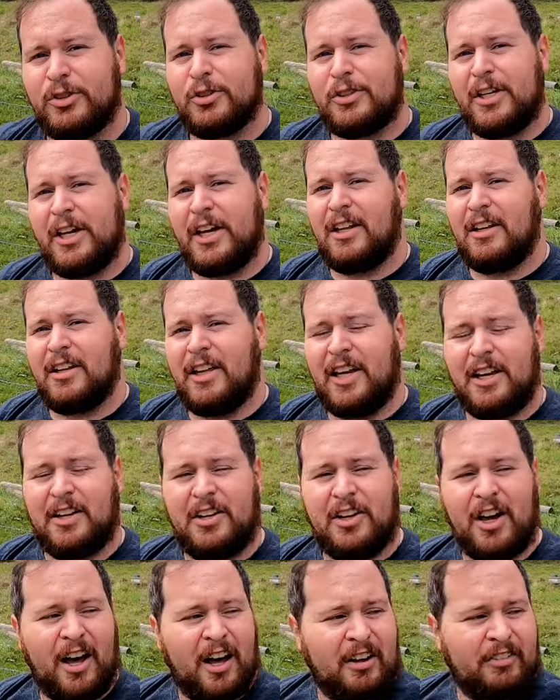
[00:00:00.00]

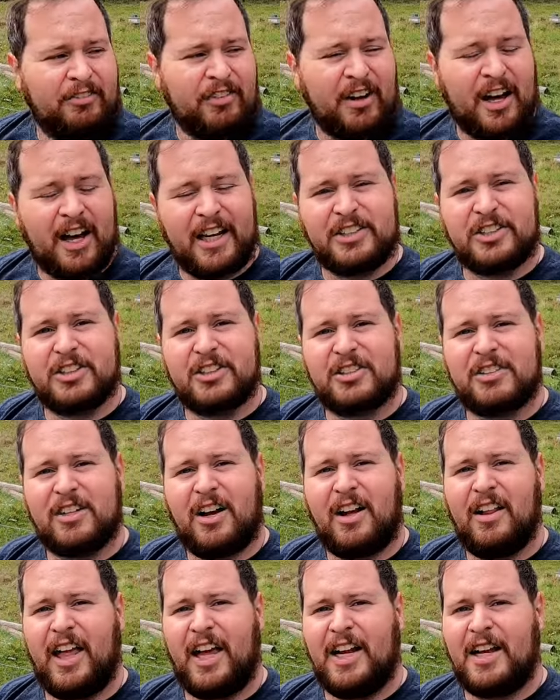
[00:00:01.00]
interestingly enough i just
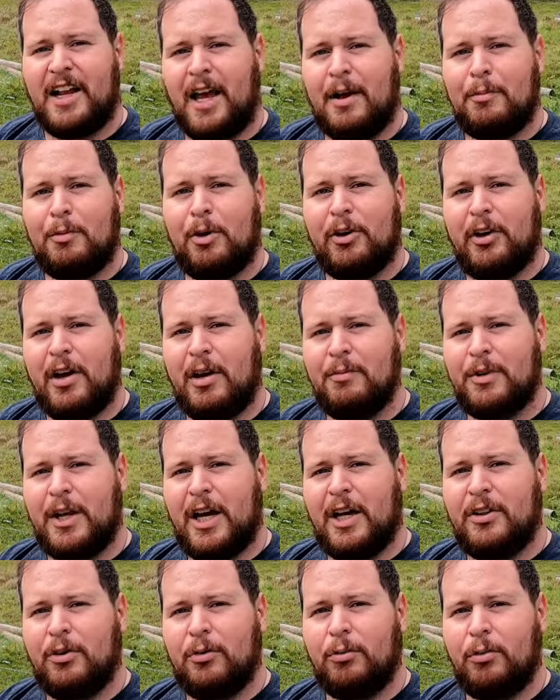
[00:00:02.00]
saw a neighbor
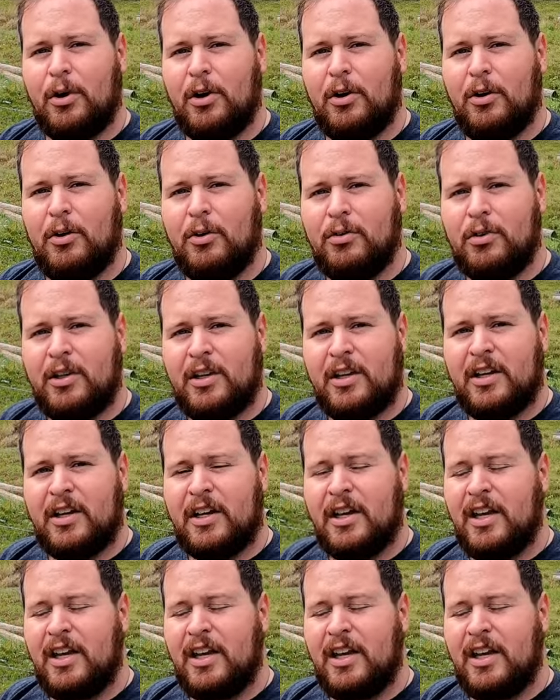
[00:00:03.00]
come down the road